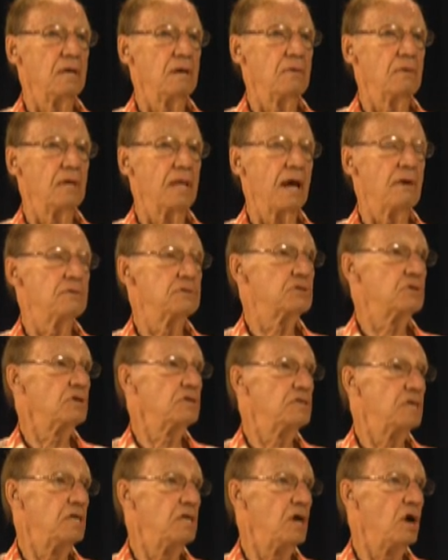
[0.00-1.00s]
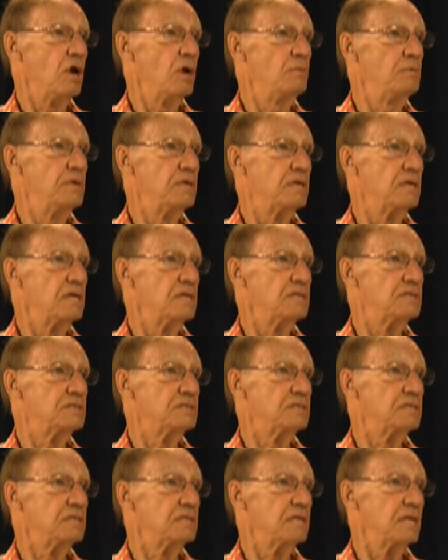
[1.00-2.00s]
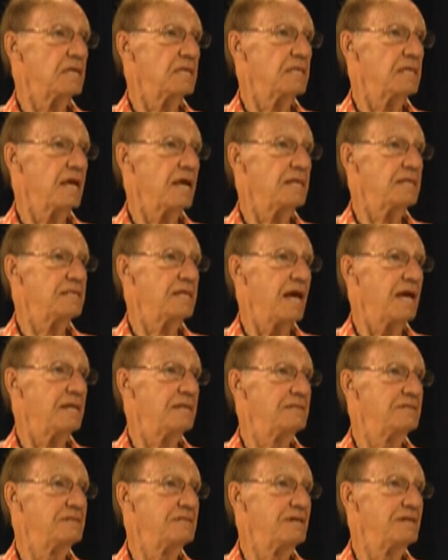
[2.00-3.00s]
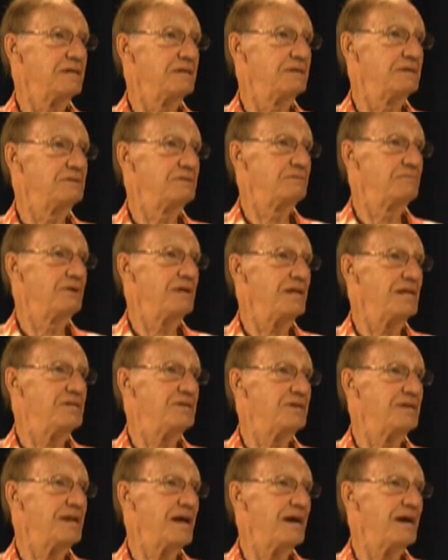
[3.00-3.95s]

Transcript: Well, that was good to know because that that really turned